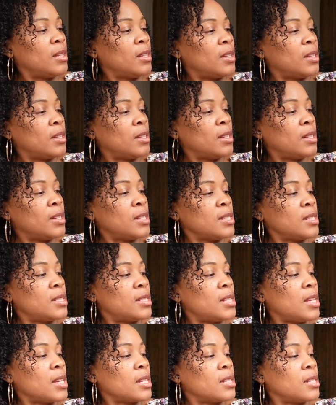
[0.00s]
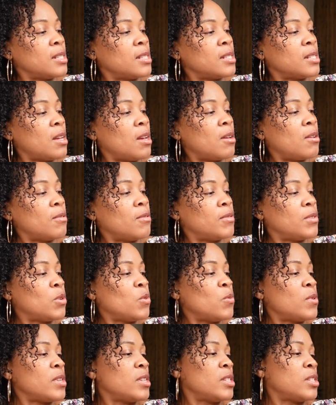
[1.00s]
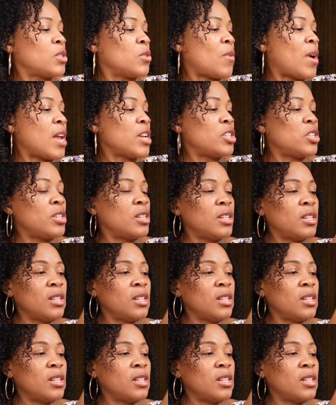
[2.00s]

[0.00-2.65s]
And let's take this off, don't wanna scratch